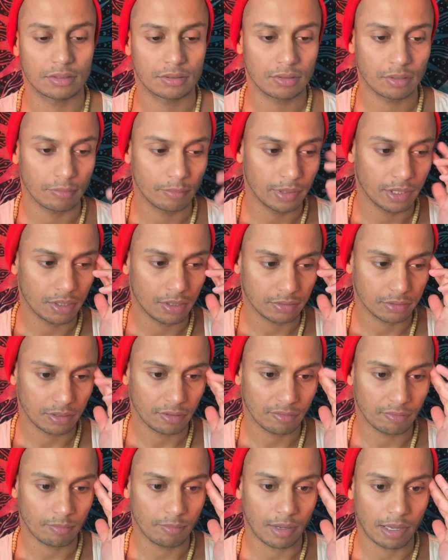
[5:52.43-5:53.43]
So because
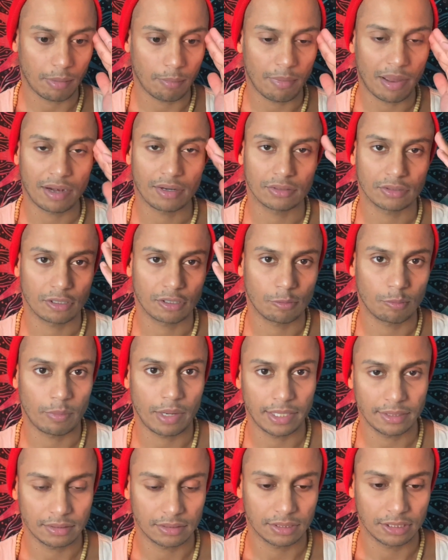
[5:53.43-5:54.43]
of my marathon
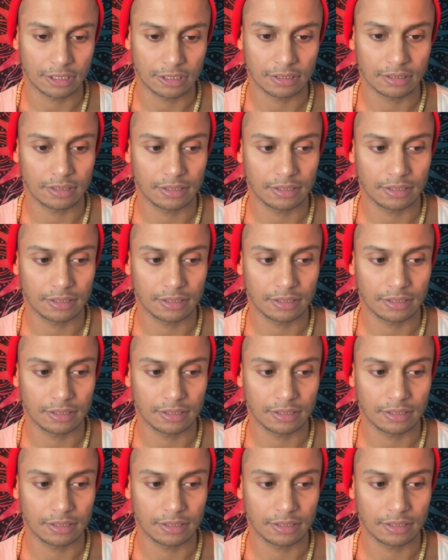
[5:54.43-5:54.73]
mindset,